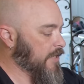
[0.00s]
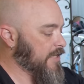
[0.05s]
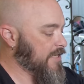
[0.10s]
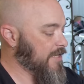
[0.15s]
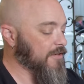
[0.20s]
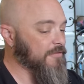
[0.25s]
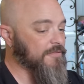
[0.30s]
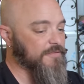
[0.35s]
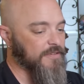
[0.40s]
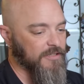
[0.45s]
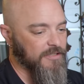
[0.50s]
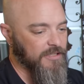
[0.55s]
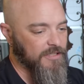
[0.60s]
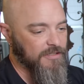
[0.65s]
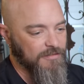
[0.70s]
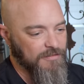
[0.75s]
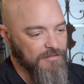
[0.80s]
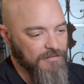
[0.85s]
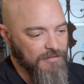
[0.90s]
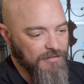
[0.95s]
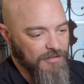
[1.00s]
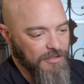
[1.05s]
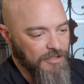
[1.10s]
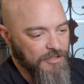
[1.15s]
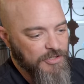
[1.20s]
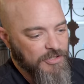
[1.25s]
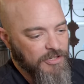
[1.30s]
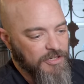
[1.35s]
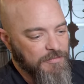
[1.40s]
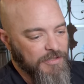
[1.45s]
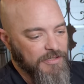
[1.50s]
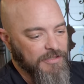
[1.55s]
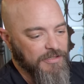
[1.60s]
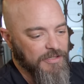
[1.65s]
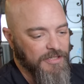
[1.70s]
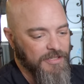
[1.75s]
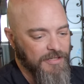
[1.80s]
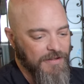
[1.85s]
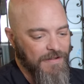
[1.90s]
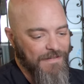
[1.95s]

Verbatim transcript: we did fill it with whiskey. Legitimately.